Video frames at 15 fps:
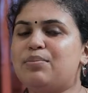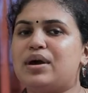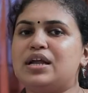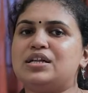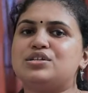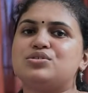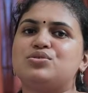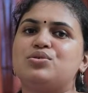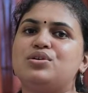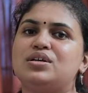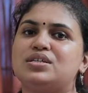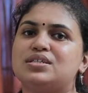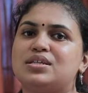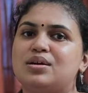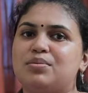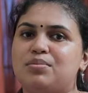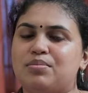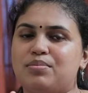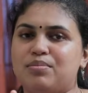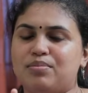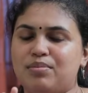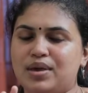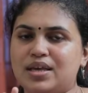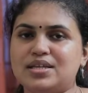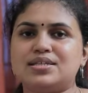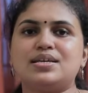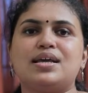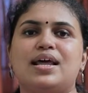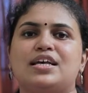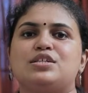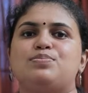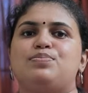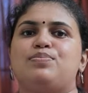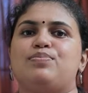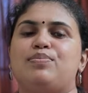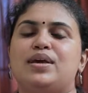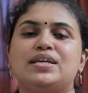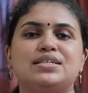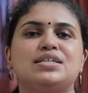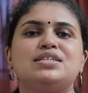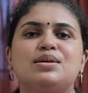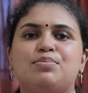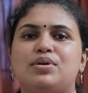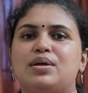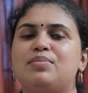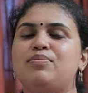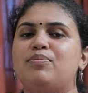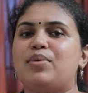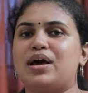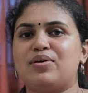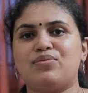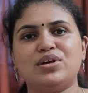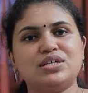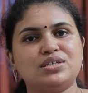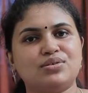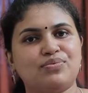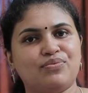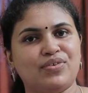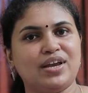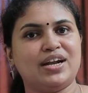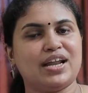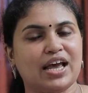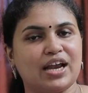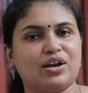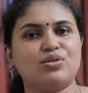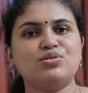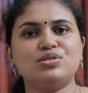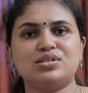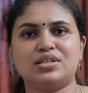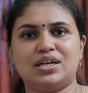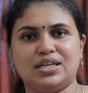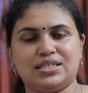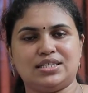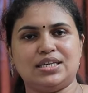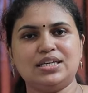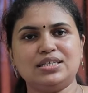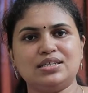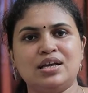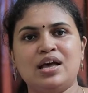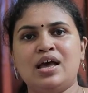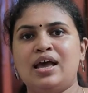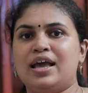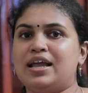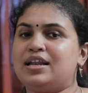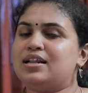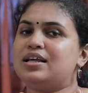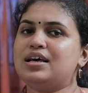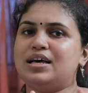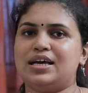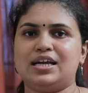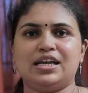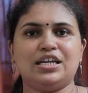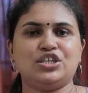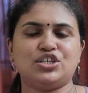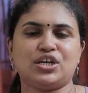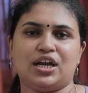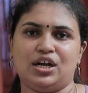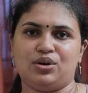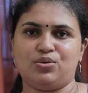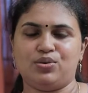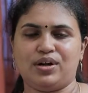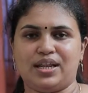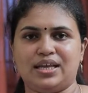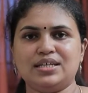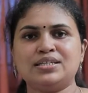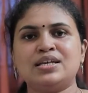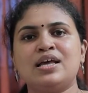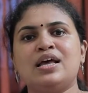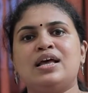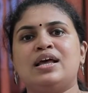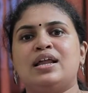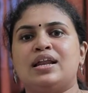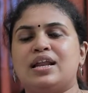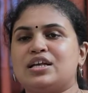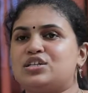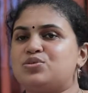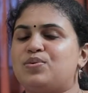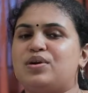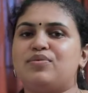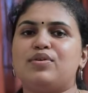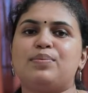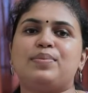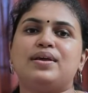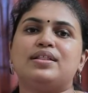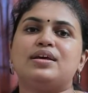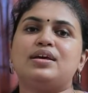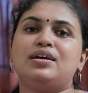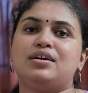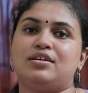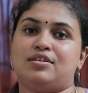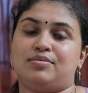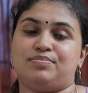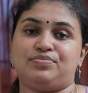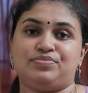milestone is the major symptom by which we diagnose the disease in the early childhood days. Next one will be the